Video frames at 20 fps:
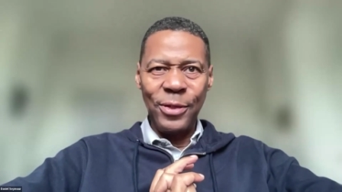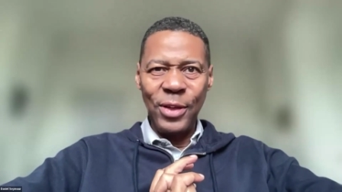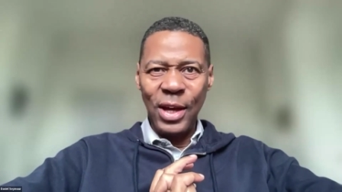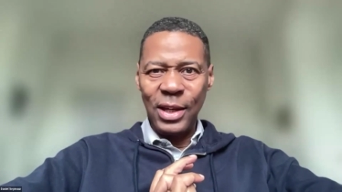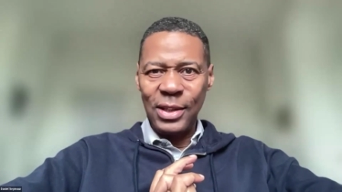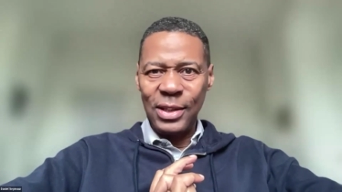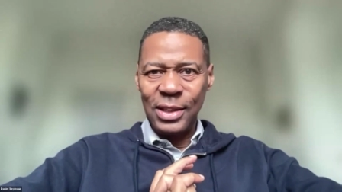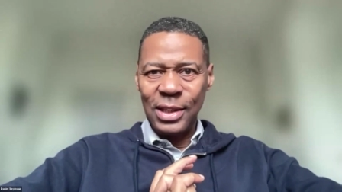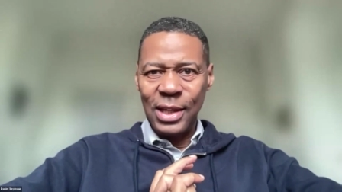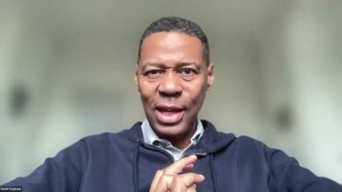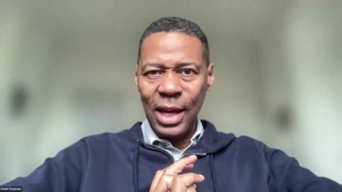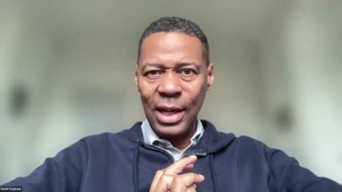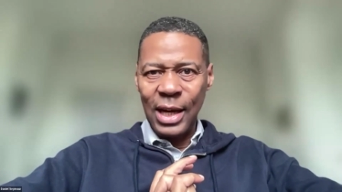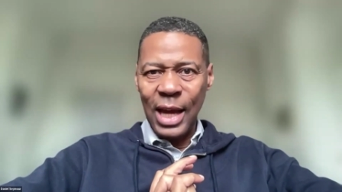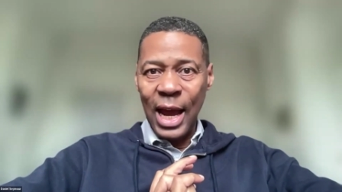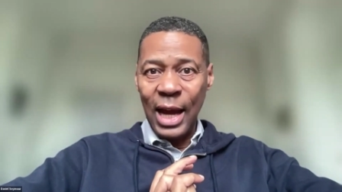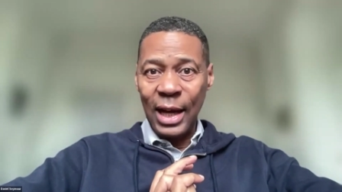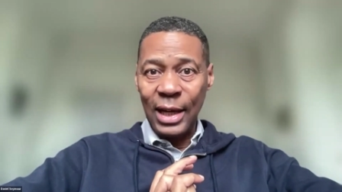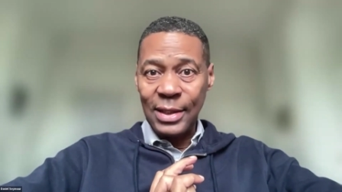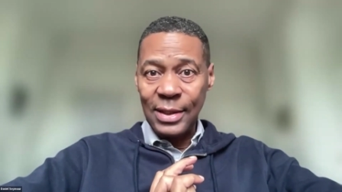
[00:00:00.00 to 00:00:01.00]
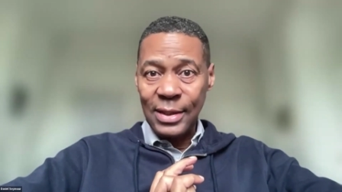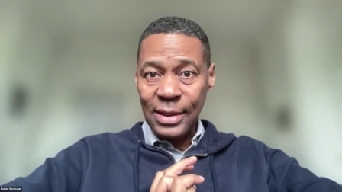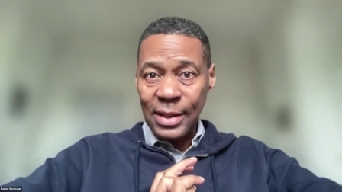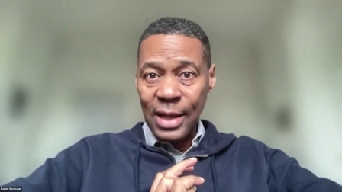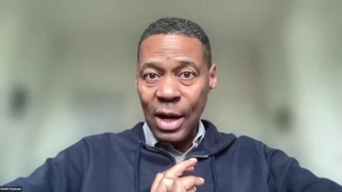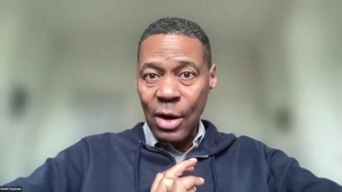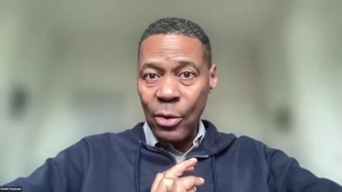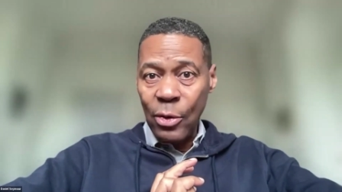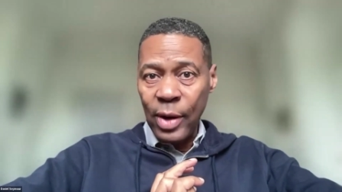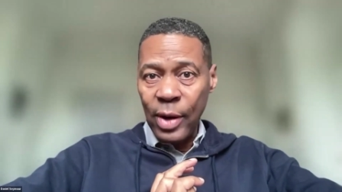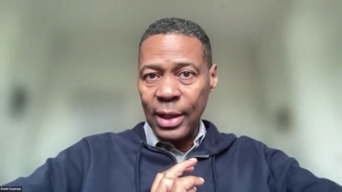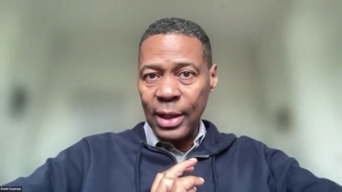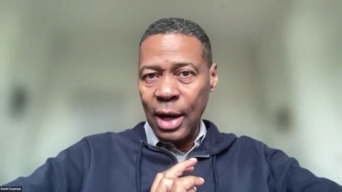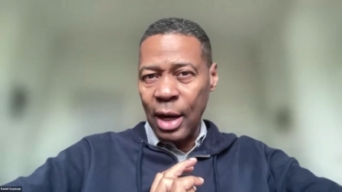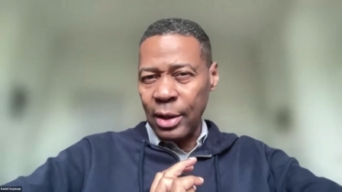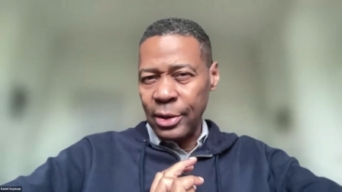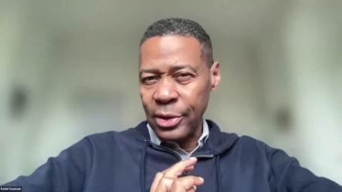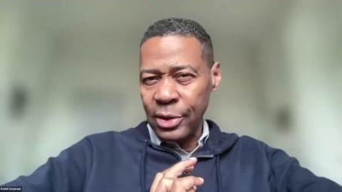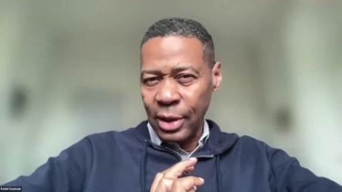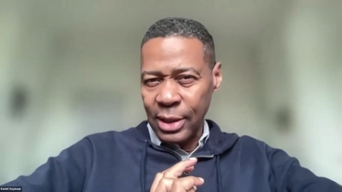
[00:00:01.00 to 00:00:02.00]
things can
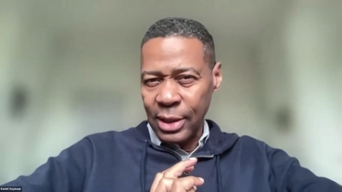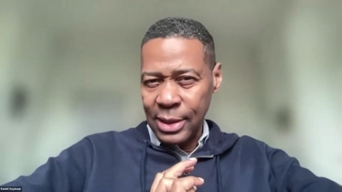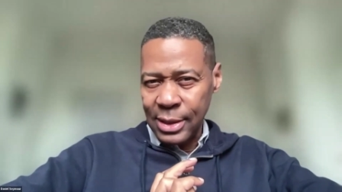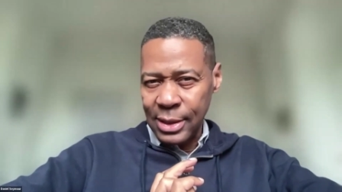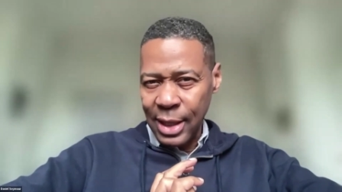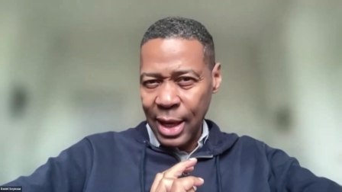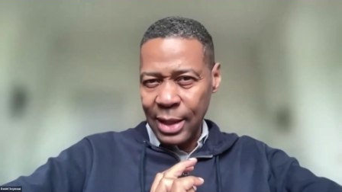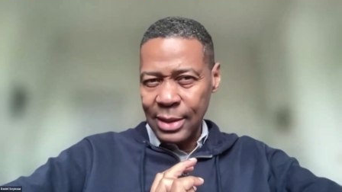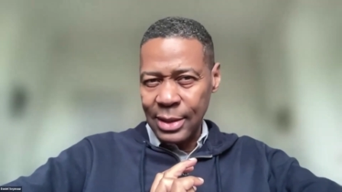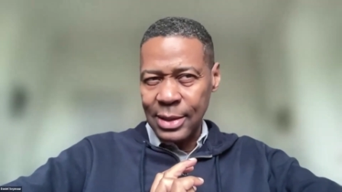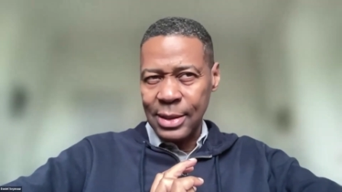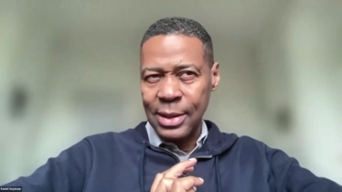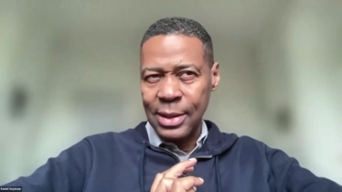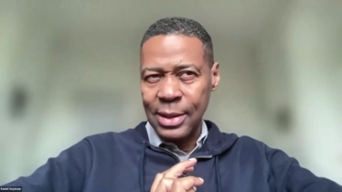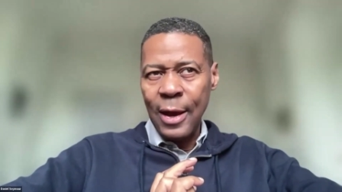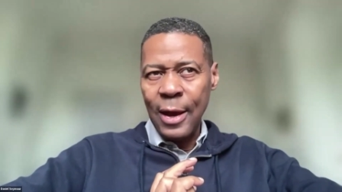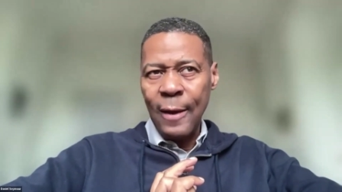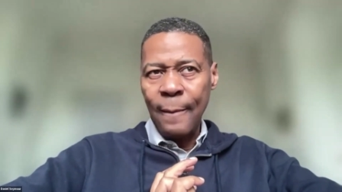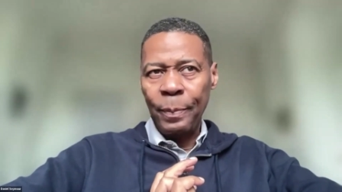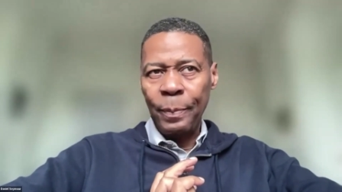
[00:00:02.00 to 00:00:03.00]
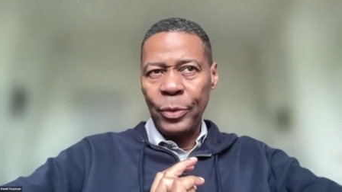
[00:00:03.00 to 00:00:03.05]
accelerate our success